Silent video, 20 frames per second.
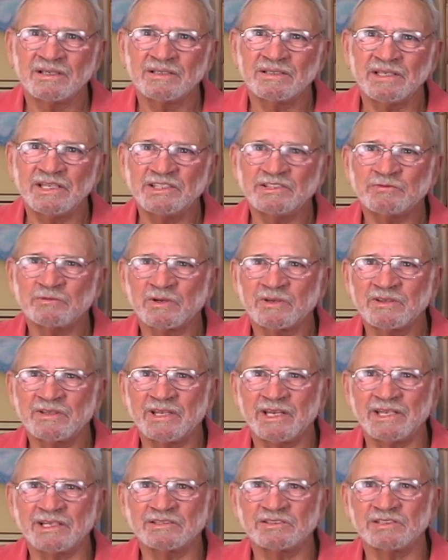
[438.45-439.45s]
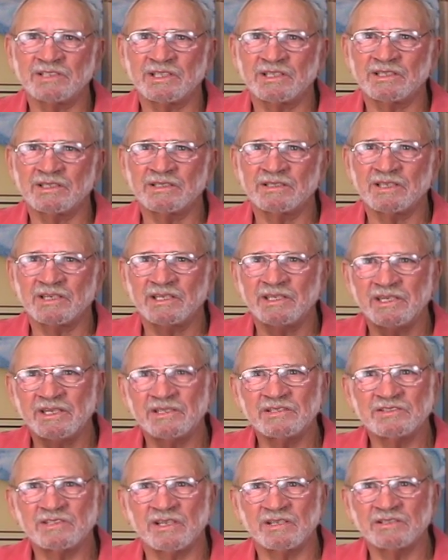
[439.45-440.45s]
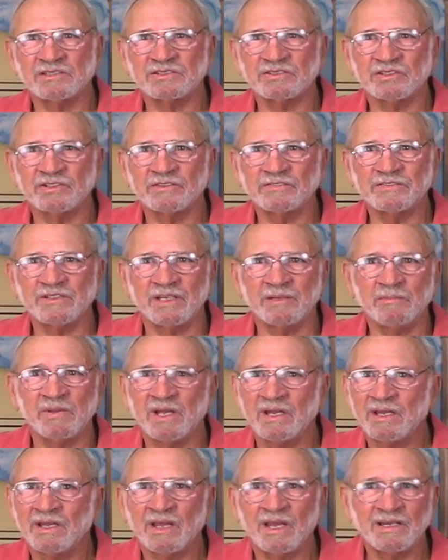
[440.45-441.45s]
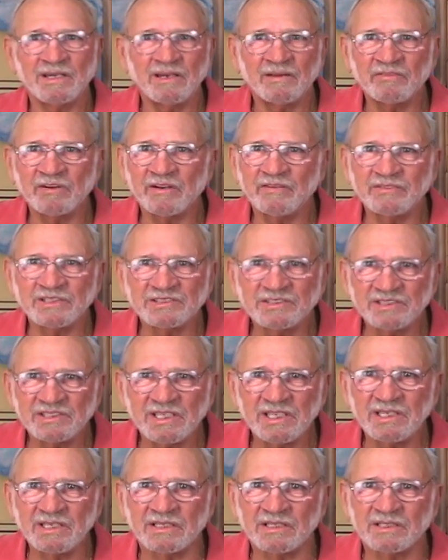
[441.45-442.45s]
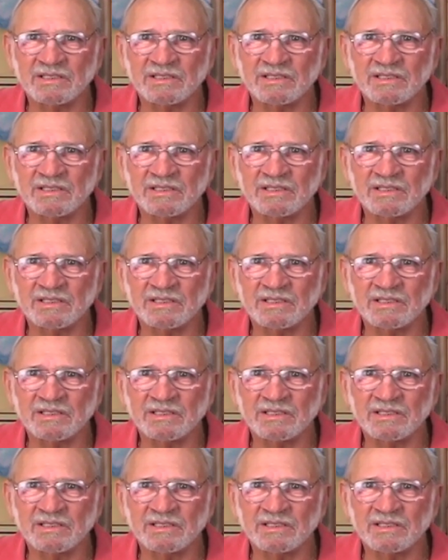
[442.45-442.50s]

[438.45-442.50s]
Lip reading: These were things that the kids on the surf team had never even seen.